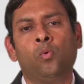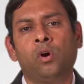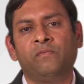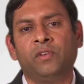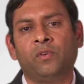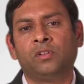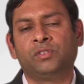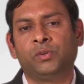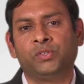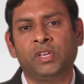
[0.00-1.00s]
What we've
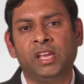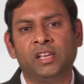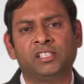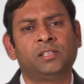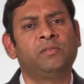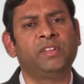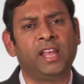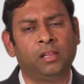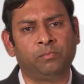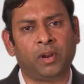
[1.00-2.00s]
also seen is some of the
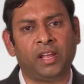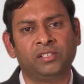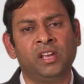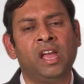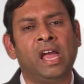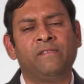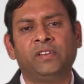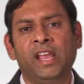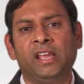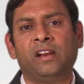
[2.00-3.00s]
health plans have
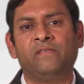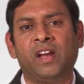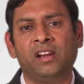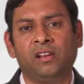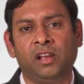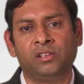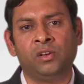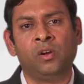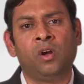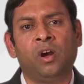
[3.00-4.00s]
taken advantage
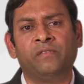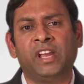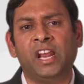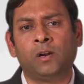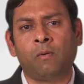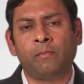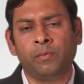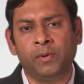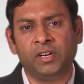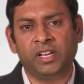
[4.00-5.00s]
of the
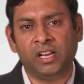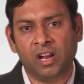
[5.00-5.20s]
interoperability